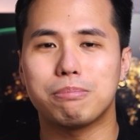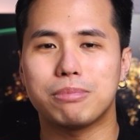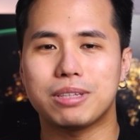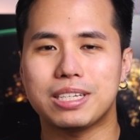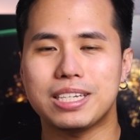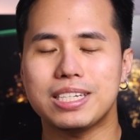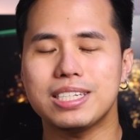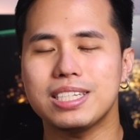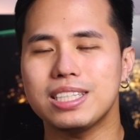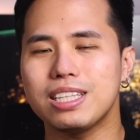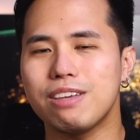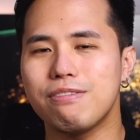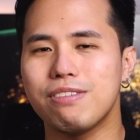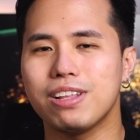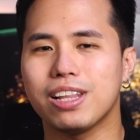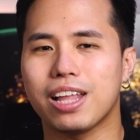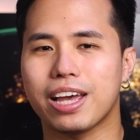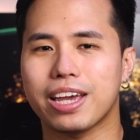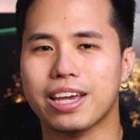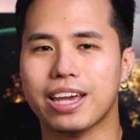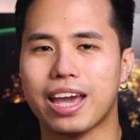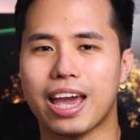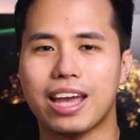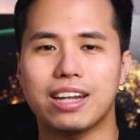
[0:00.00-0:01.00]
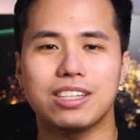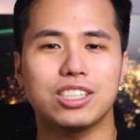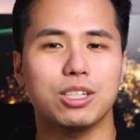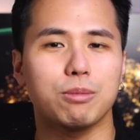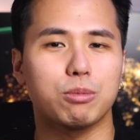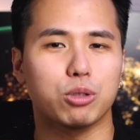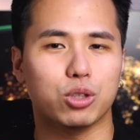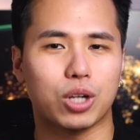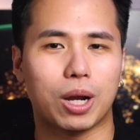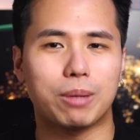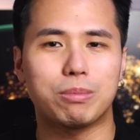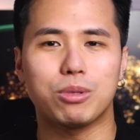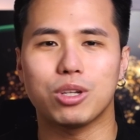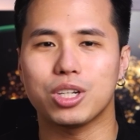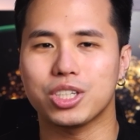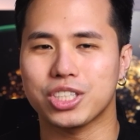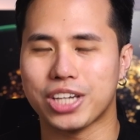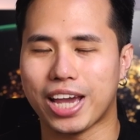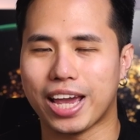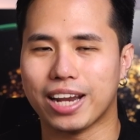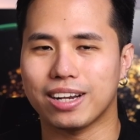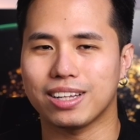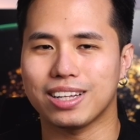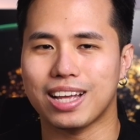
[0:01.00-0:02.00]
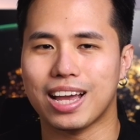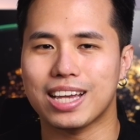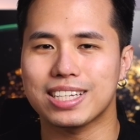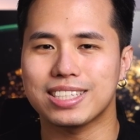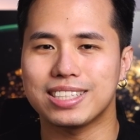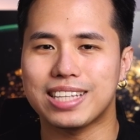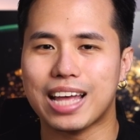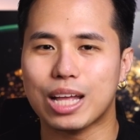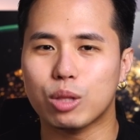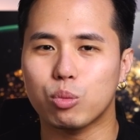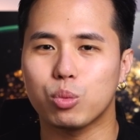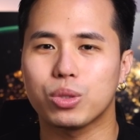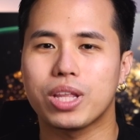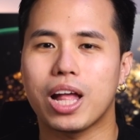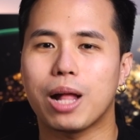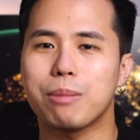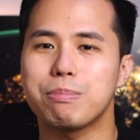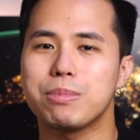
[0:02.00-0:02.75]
please leave a like and subscribe to the channel as that would